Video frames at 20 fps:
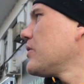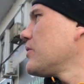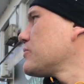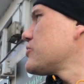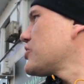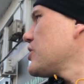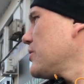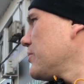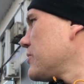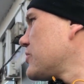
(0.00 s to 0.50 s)

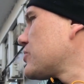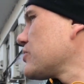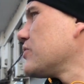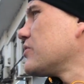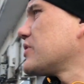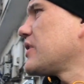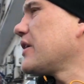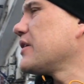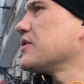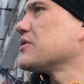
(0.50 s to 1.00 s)
Sure, we saw a
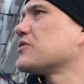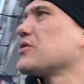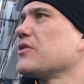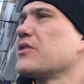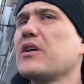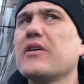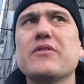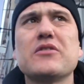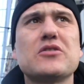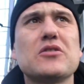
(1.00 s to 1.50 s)
dentist on
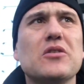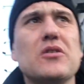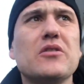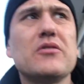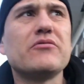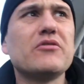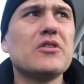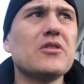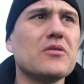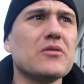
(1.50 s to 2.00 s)
the other side of the
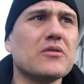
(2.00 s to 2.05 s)
road.